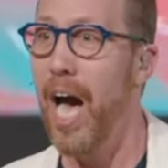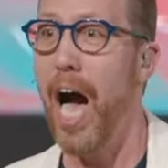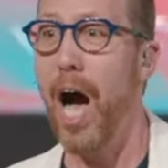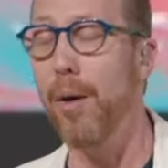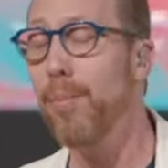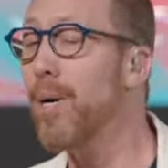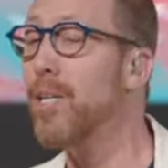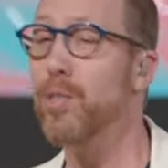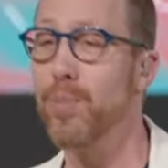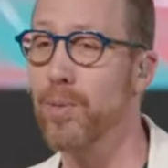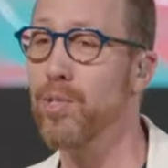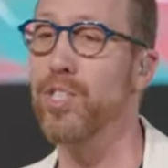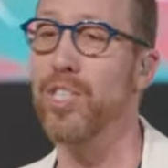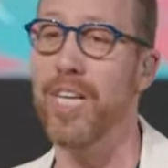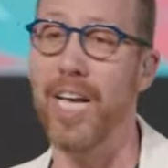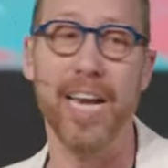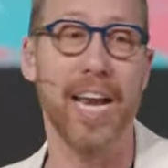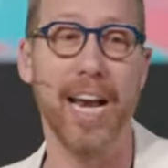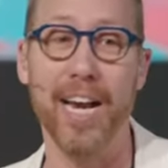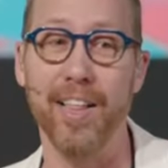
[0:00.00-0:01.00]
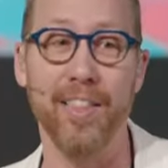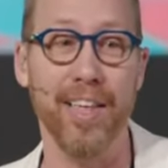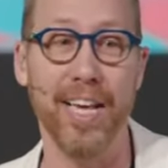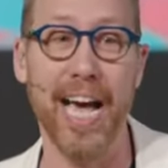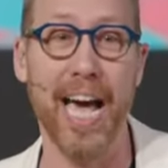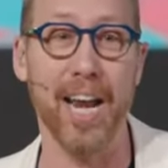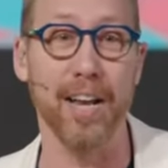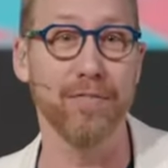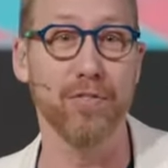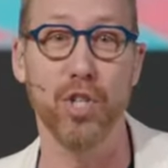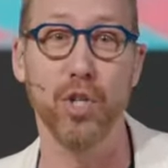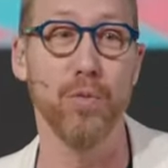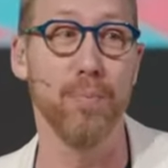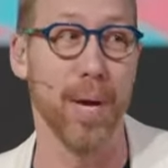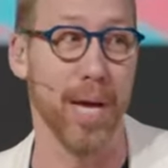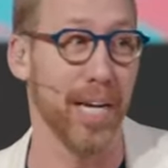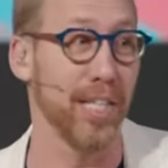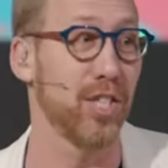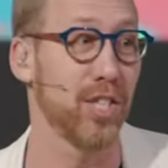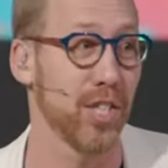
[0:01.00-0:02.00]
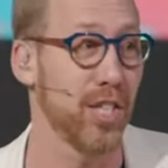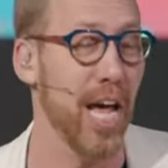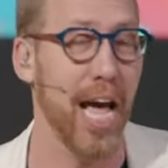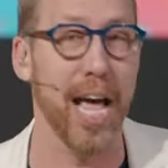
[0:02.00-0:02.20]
How am I supposed to get anything out of two minutes a day?